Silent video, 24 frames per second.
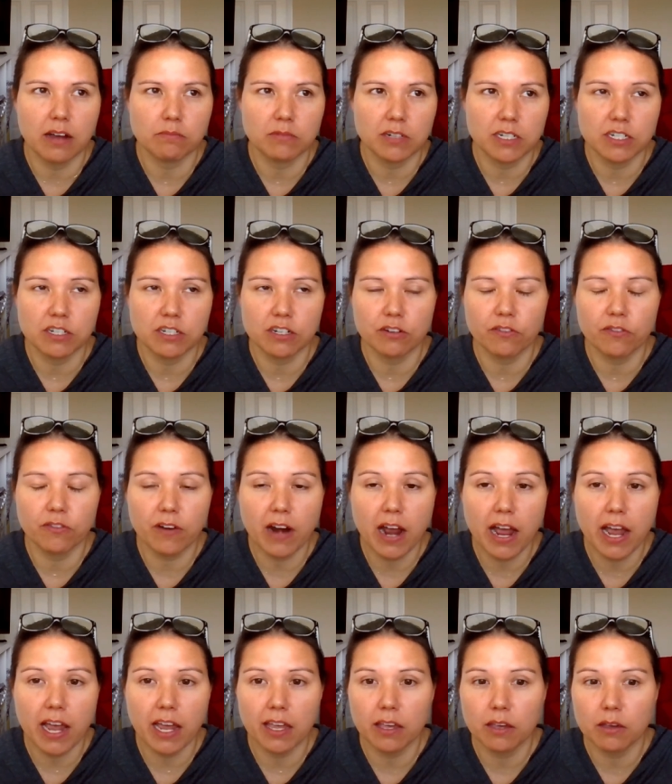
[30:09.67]
Richard
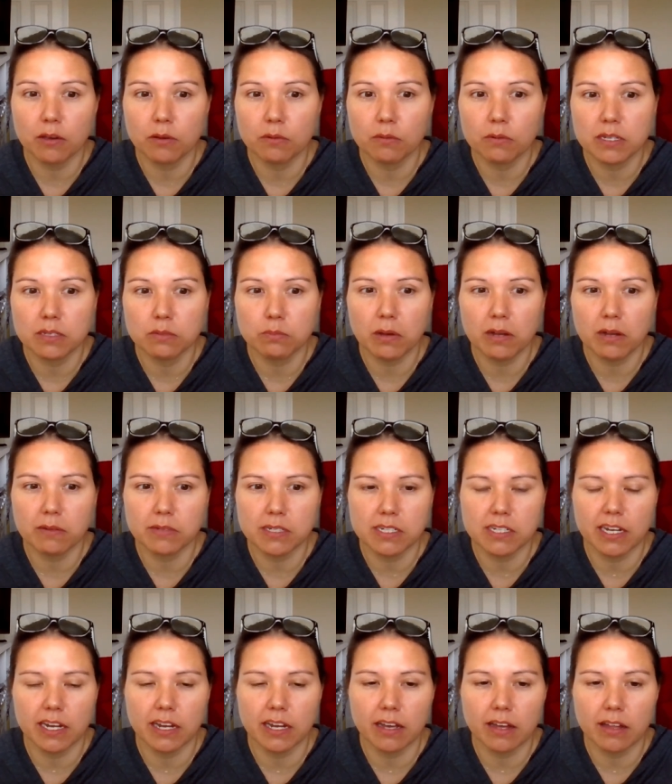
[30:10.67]
Fry, who was
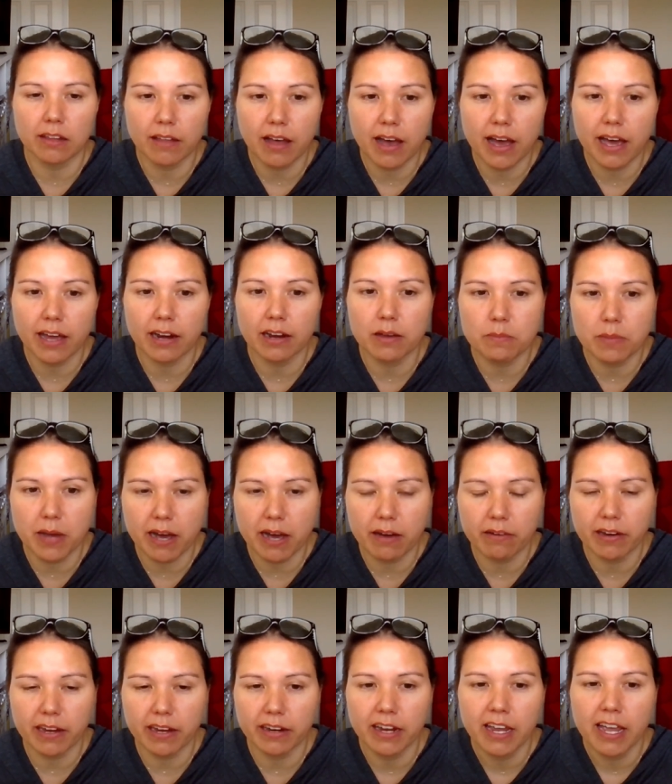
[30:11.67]
publishing a lot
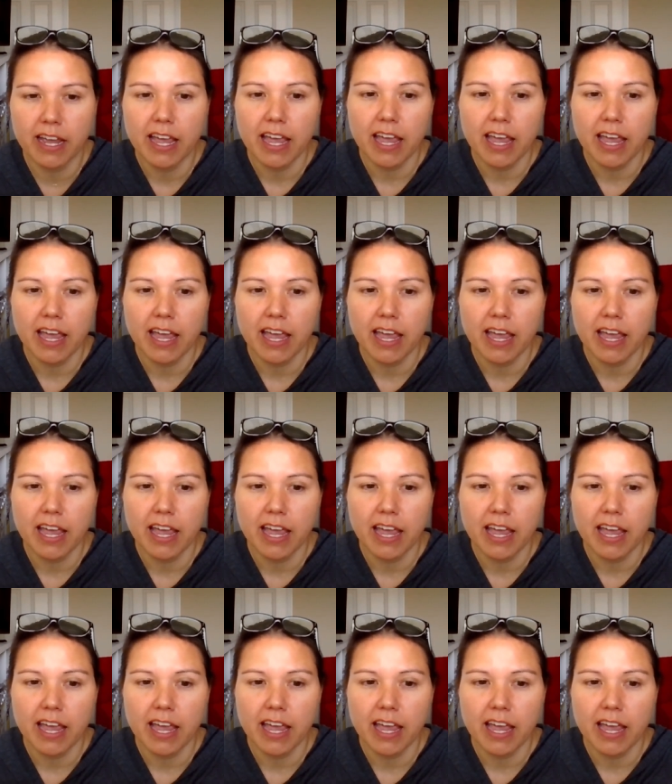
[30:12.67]
about it.